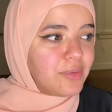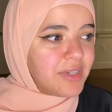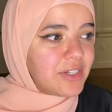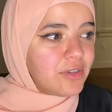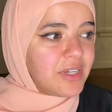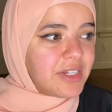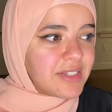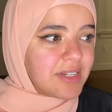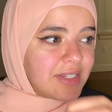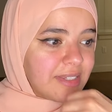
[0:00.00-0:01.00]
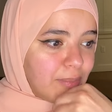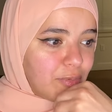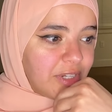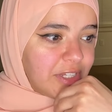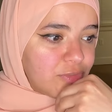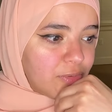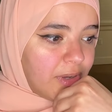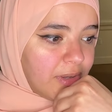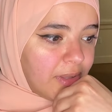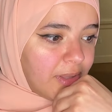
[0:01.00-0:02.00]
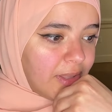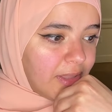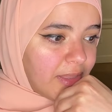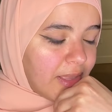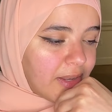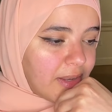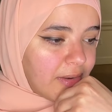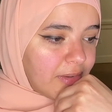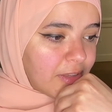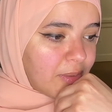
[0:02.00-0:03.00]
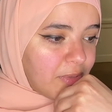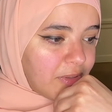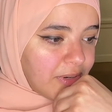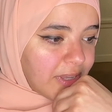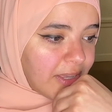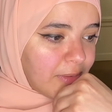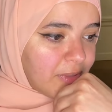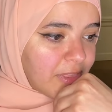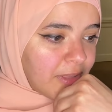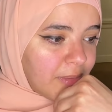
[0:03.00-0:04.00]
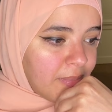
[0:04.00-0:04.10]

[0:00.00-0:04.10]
You already know he doesn't accept when he's wrong. Then communicate with